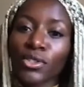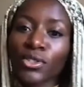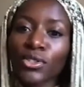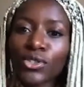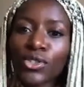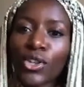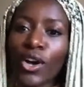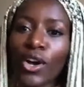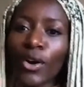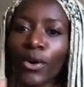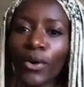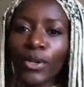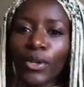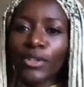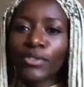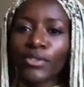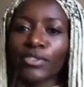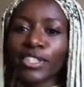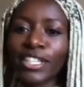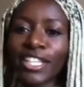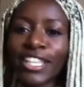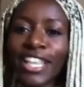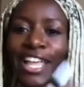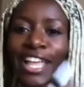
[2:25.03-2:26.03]
So it
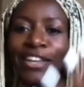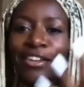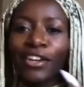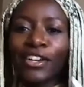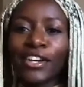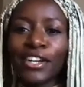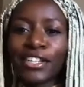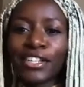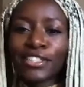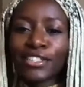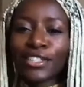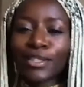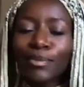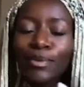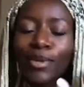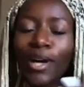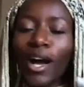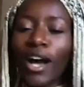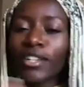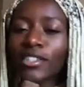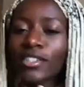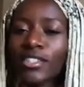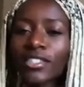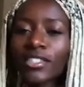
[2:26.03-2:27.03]
really like
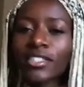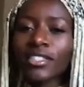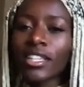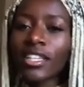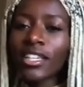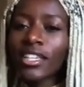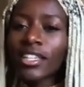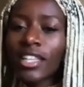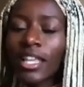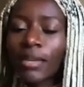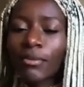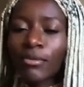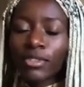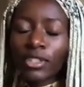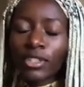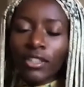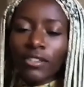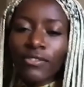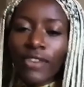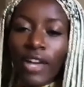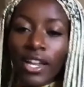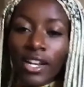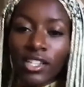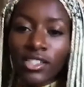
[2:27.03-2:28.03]
subconsciously they really
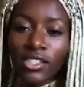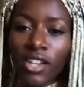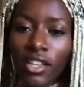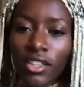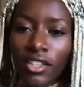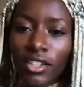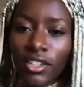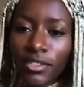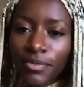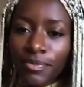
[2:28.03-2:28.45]
fed each other.